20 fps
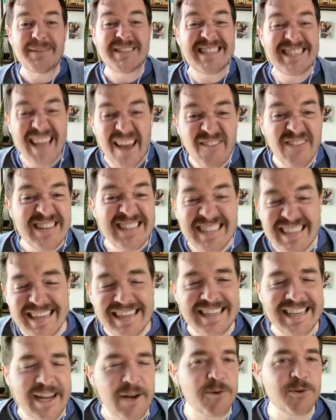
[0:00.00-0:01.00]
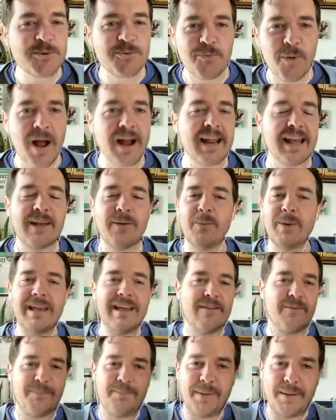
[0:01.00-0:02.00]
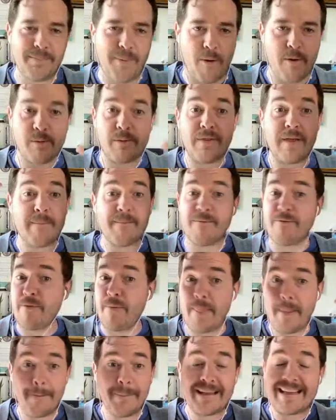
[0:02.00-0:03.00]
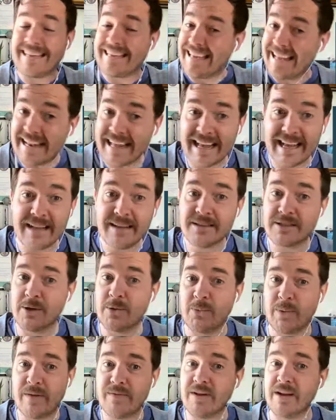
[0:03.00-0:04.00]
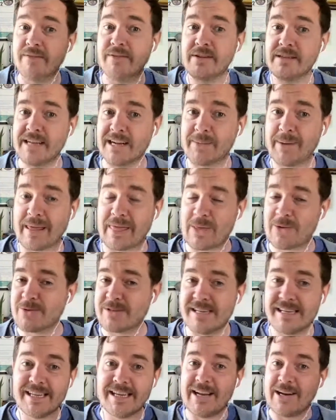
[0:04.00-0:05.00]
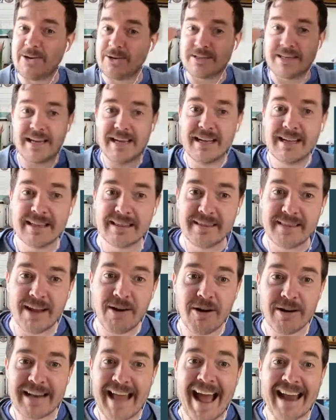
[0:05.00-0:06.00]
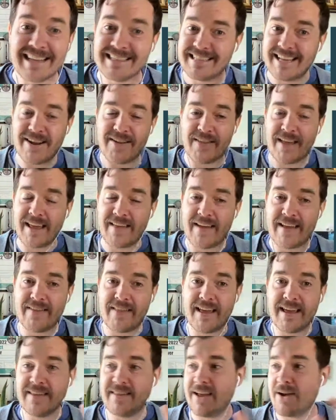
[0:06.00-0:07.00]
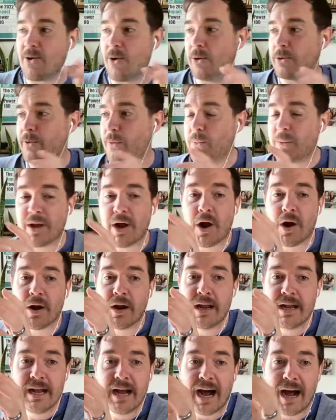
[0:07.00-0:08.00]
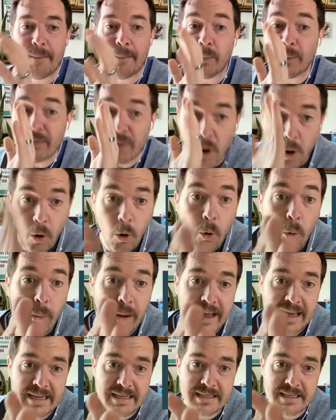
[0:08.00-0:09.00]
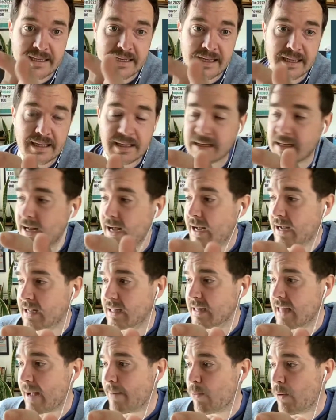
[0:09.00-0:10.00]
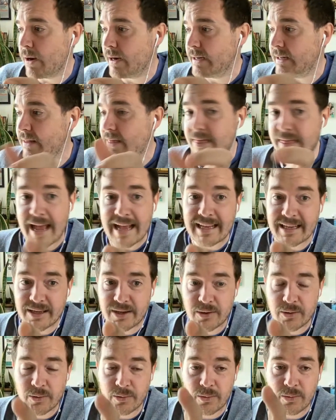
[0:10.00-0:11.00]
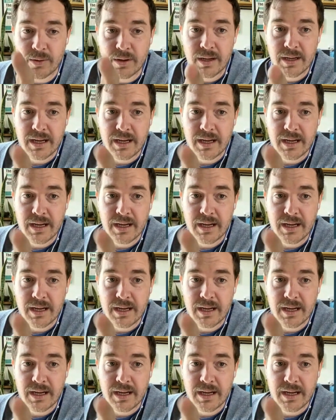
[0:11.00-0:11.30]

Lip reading: 17 years running. We have been partnering with them for the beginning. So we've done Philly Tech Week 13 years. They're our daddies. They're older than we are, but we've always collaborated. Thank you